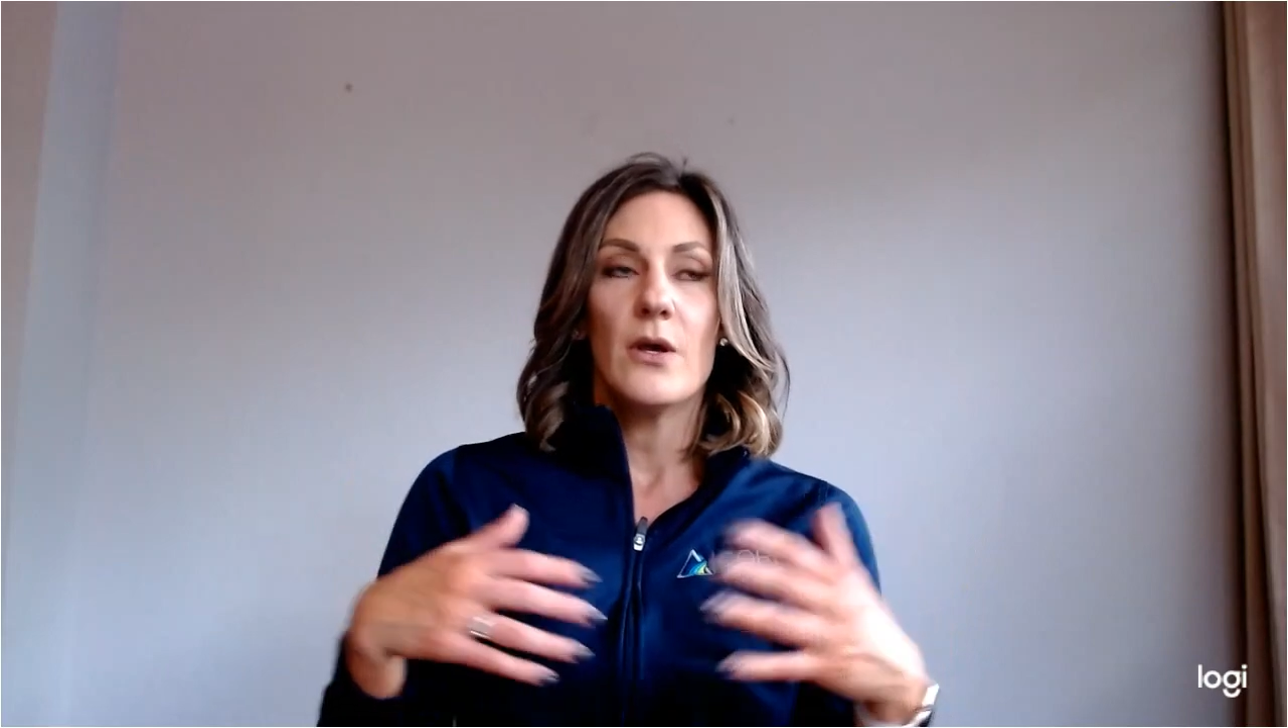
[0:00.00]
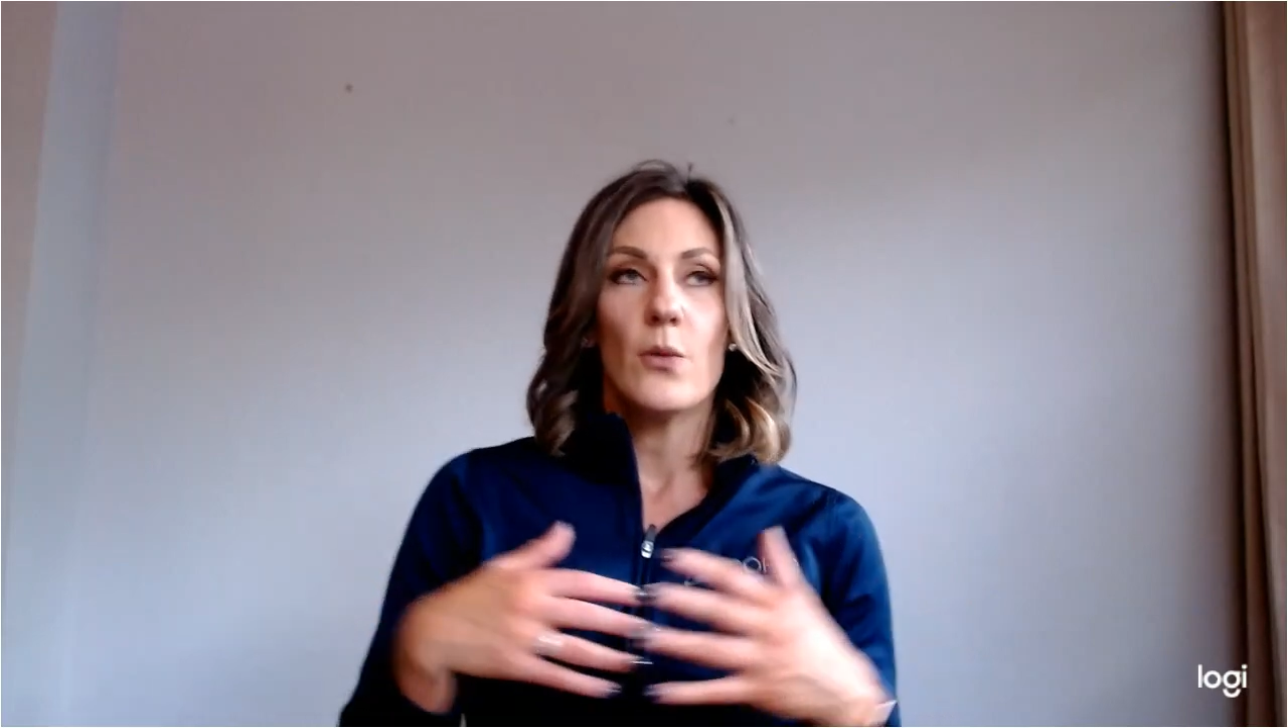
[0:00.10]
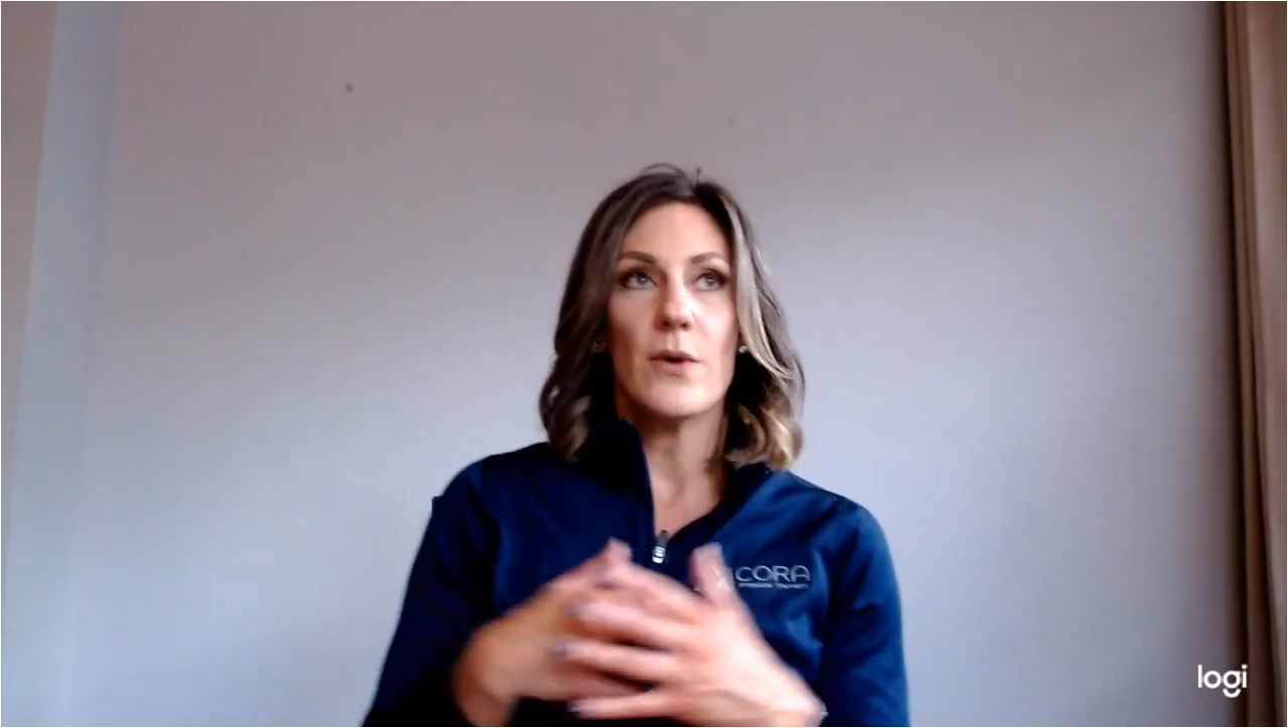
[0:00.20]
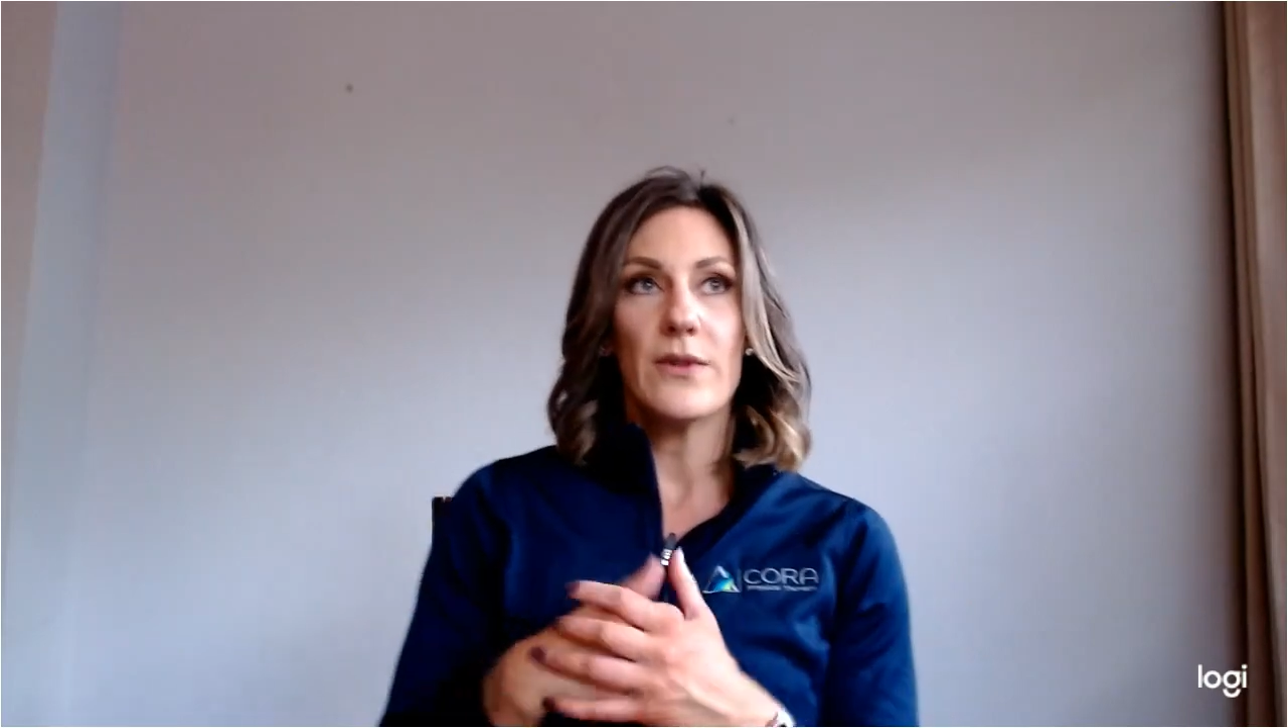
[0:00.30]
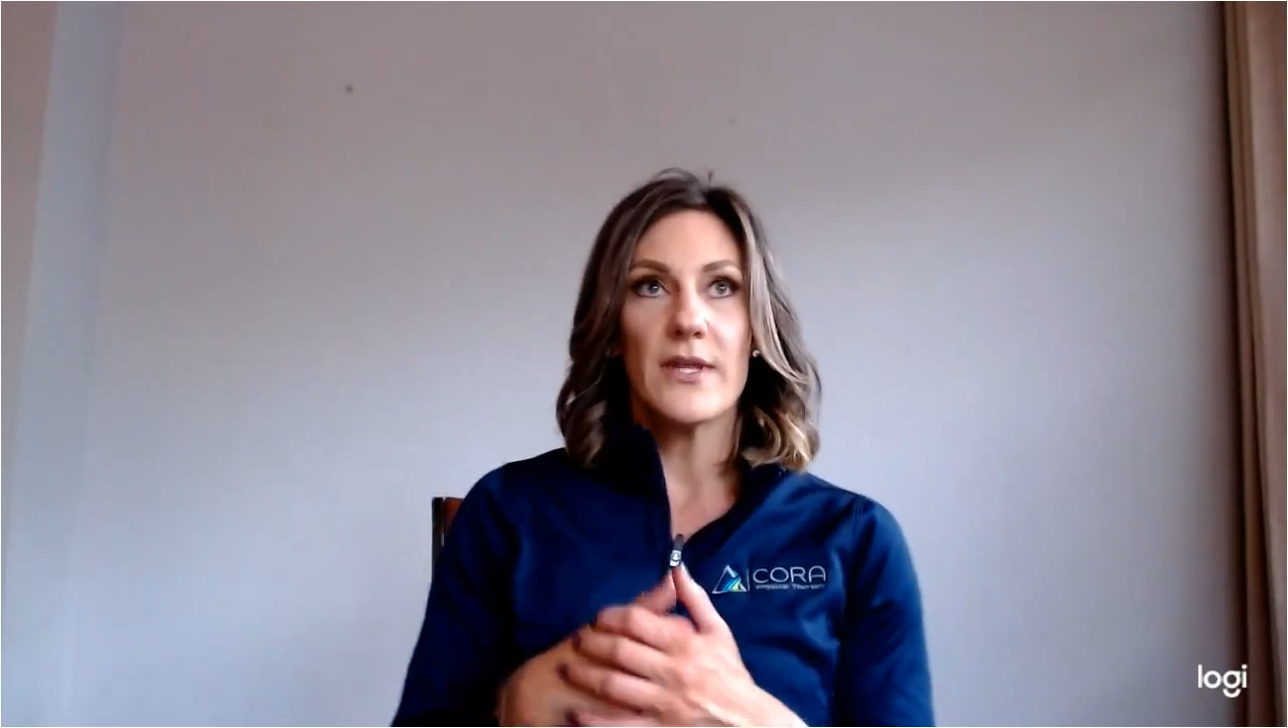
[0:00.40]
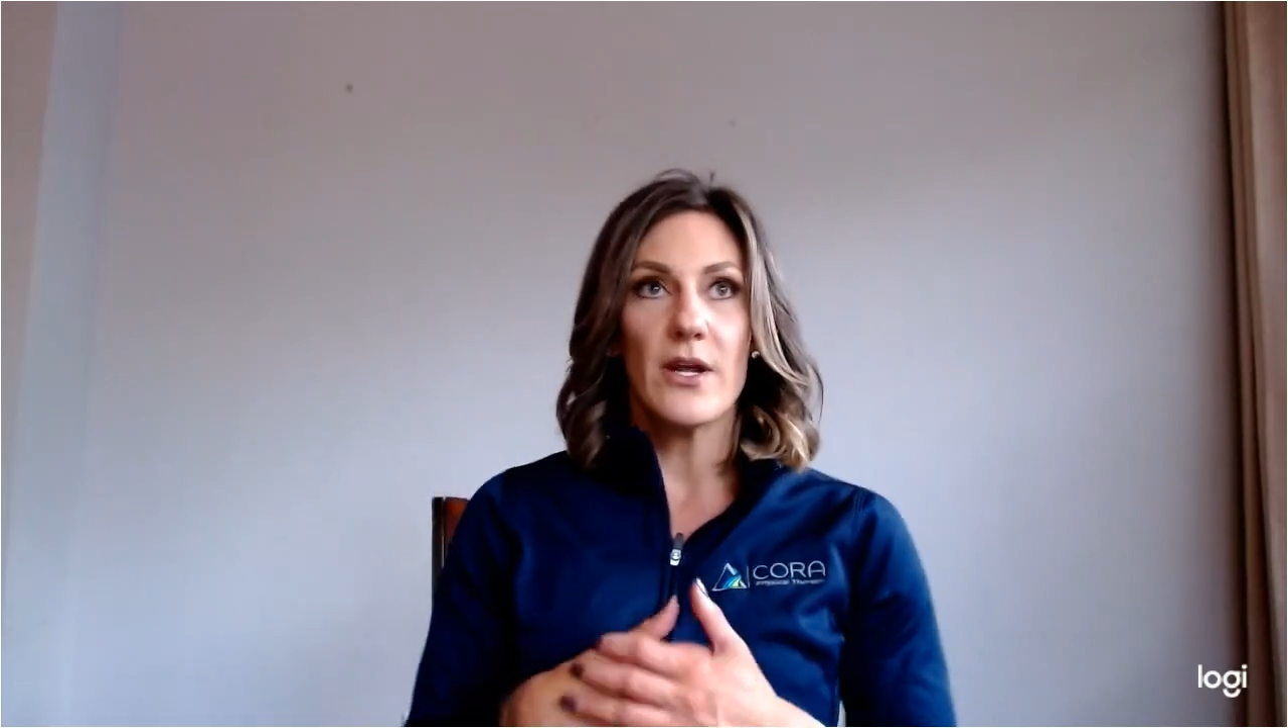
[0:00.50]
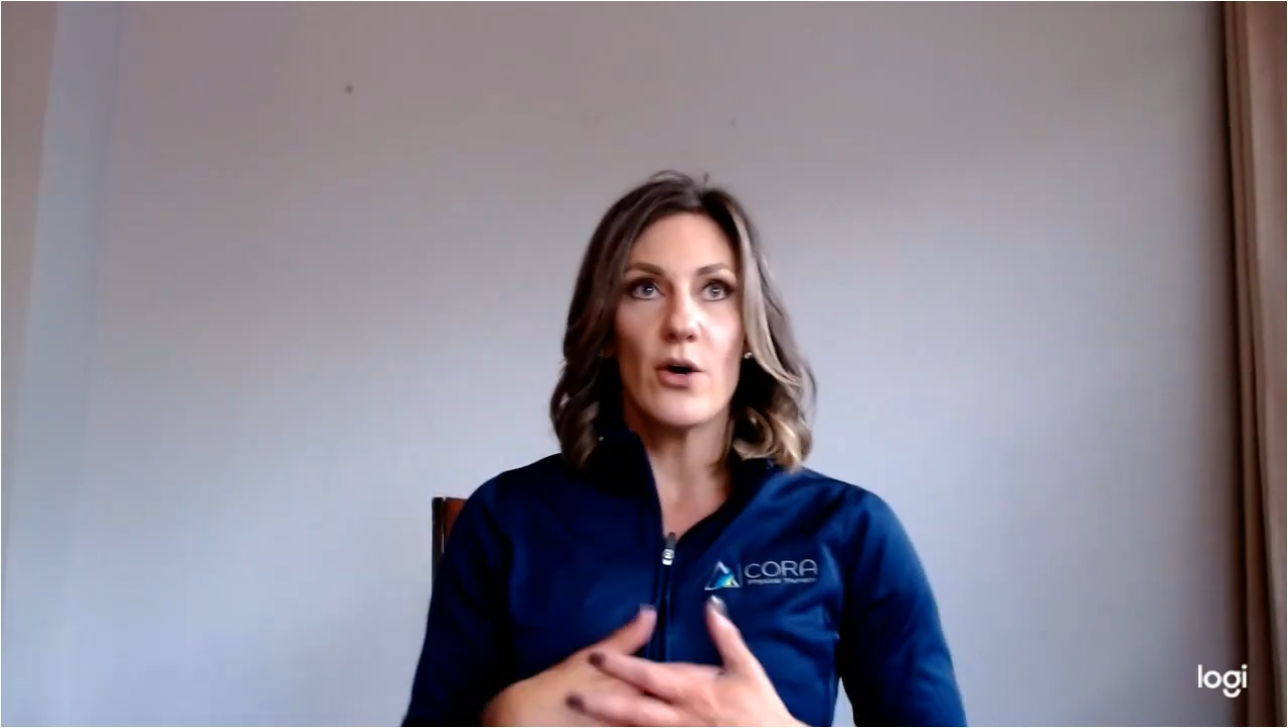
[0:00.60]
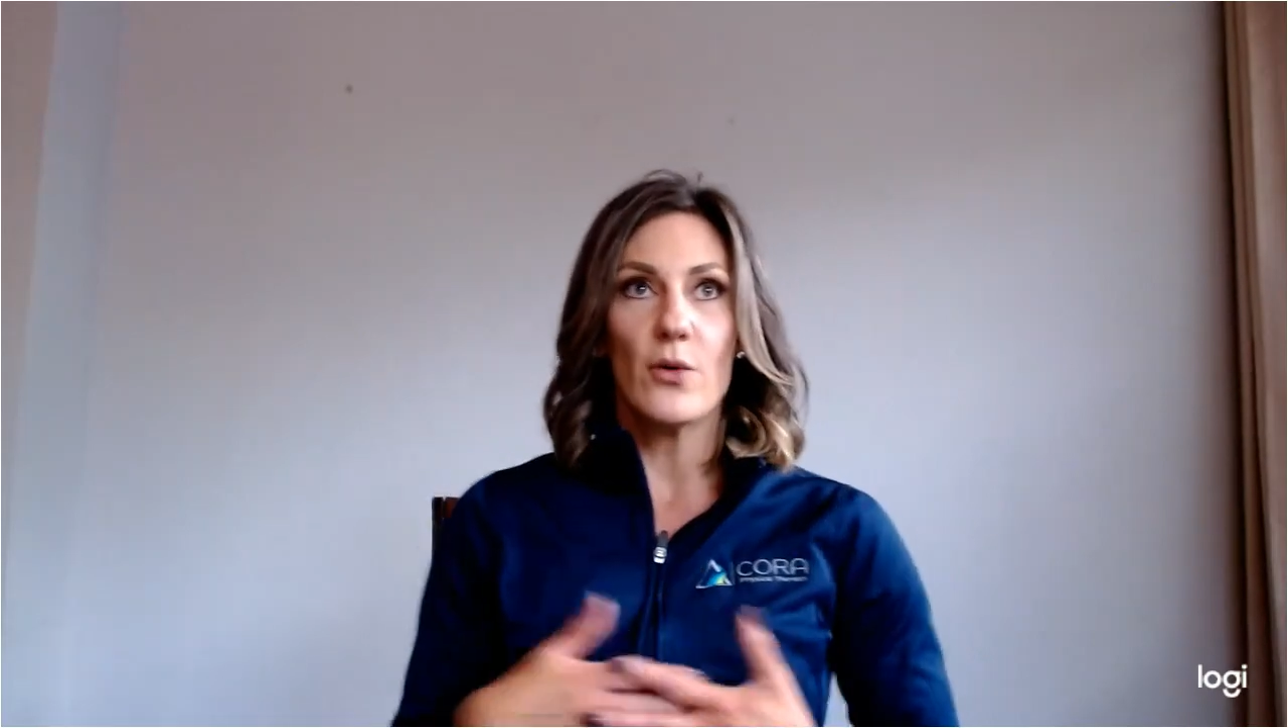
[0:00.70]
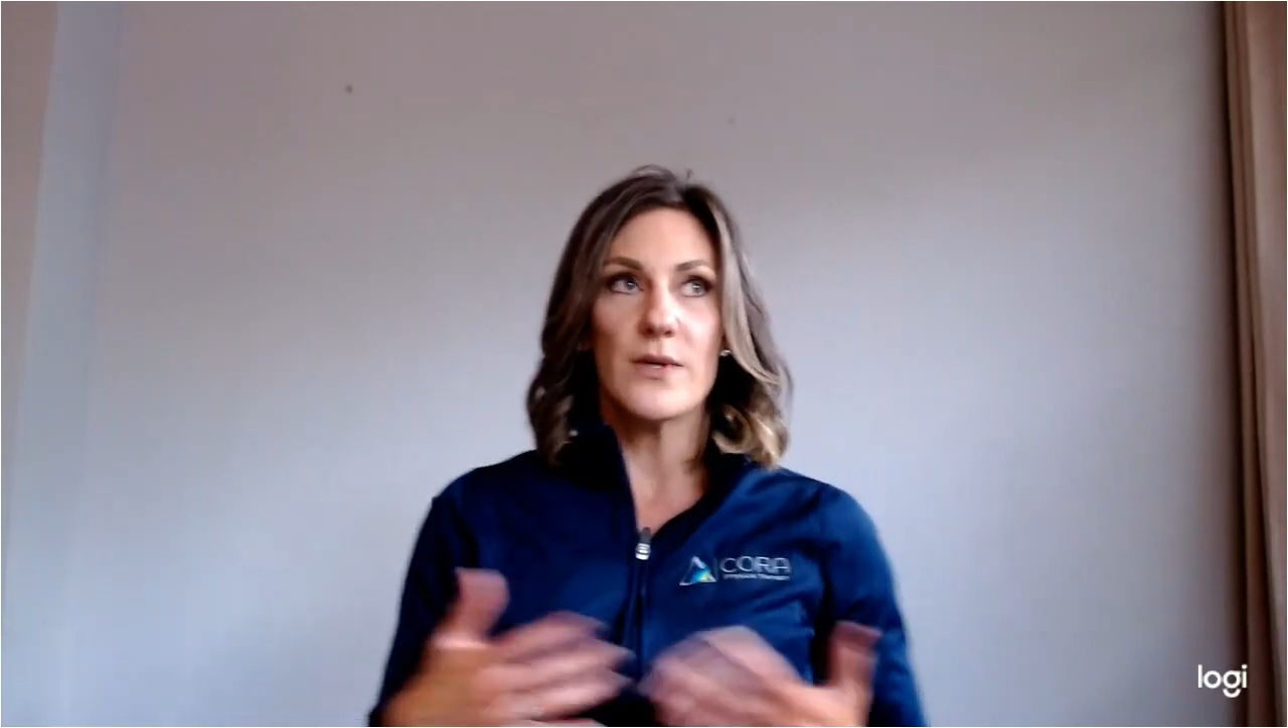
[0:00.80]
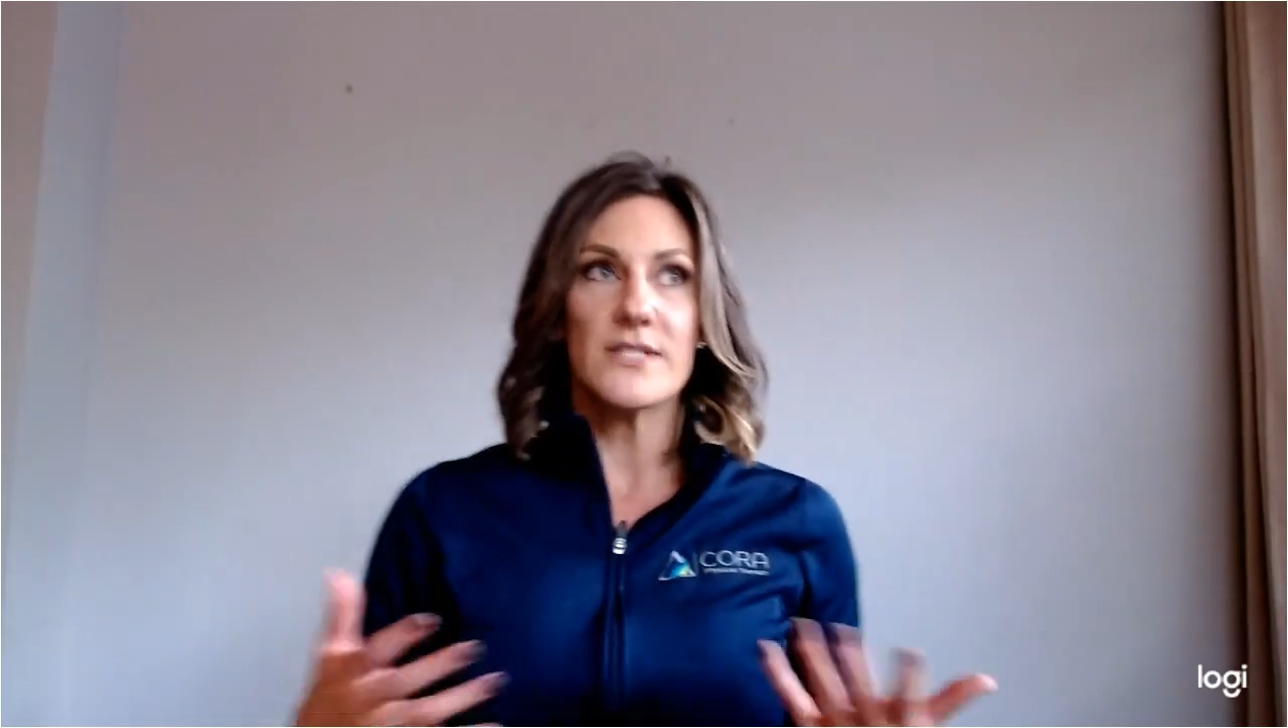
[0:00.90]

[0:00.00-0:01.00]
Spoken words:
one that I always